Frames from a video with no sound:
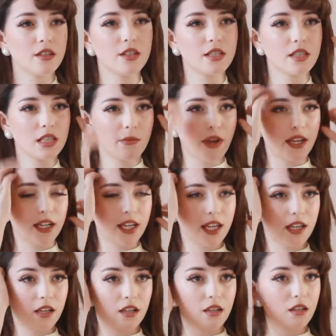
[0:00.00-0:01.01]
just
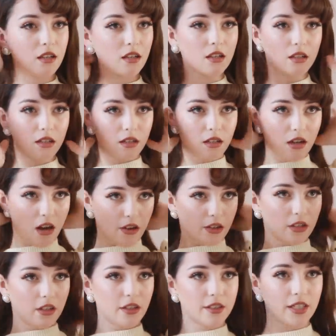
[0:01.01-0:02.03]
depending on
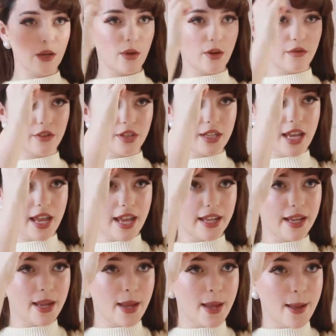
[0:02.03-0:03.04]
the look that I want for the
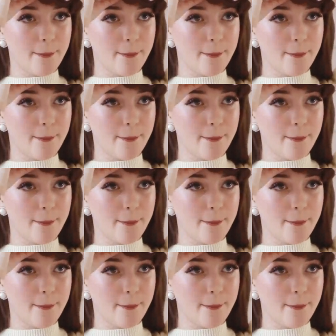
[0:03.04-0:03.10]
day.